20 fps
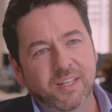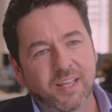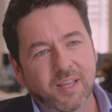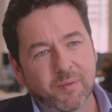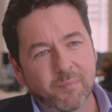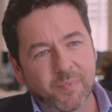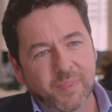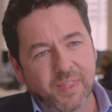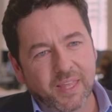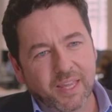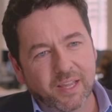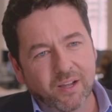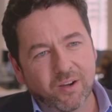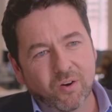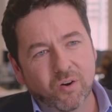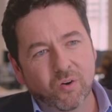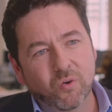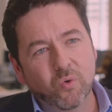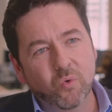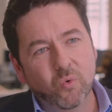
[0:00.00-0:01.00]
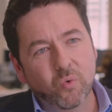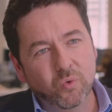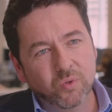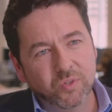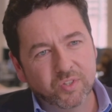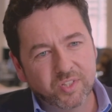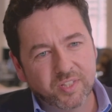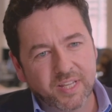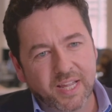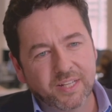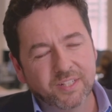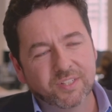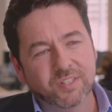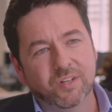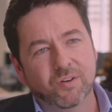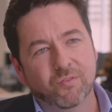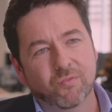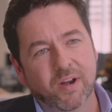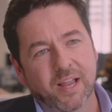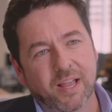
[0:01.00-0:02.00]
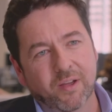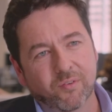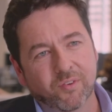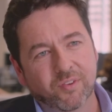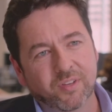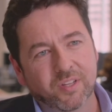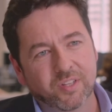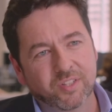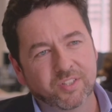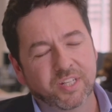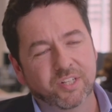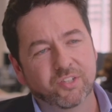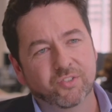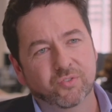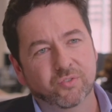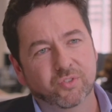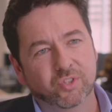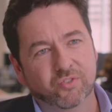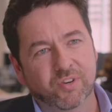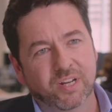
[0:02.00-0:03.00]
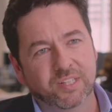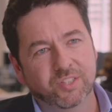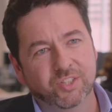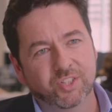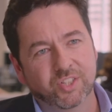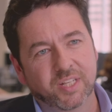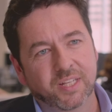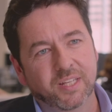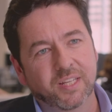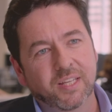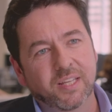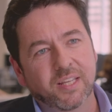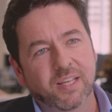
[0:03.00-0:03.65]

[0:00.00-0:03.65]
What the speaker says: and they are all set around a central strategy